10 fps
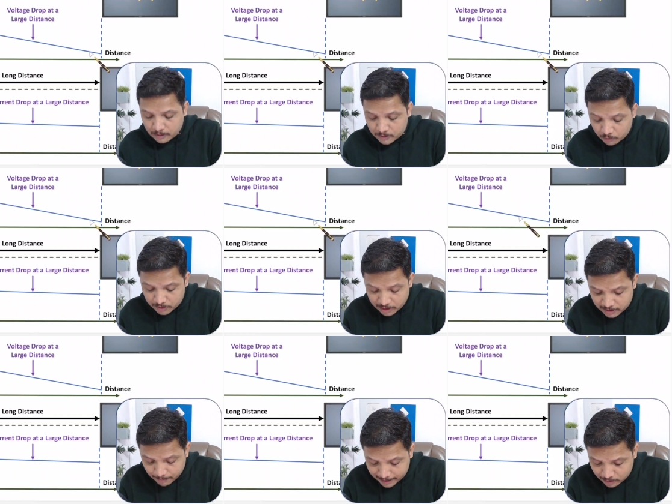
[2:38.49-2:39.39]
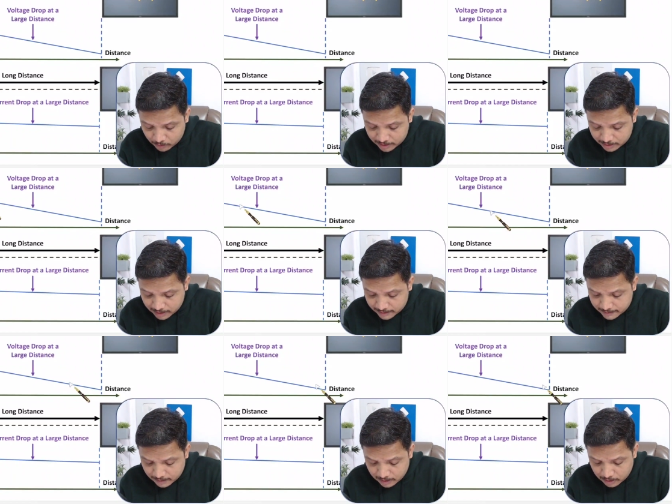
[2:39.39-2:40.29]
So with respect to
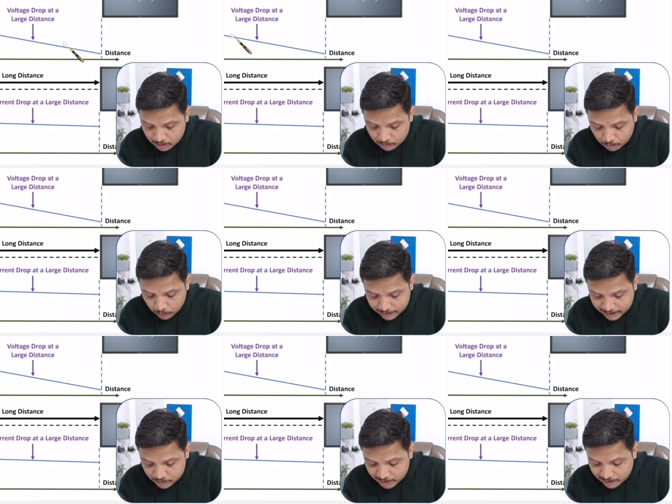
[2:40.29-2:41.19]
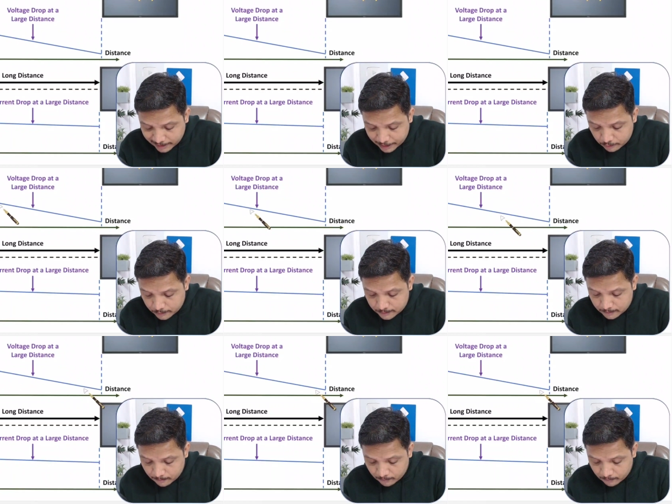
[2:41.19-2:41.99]
distance, voltage will reduce.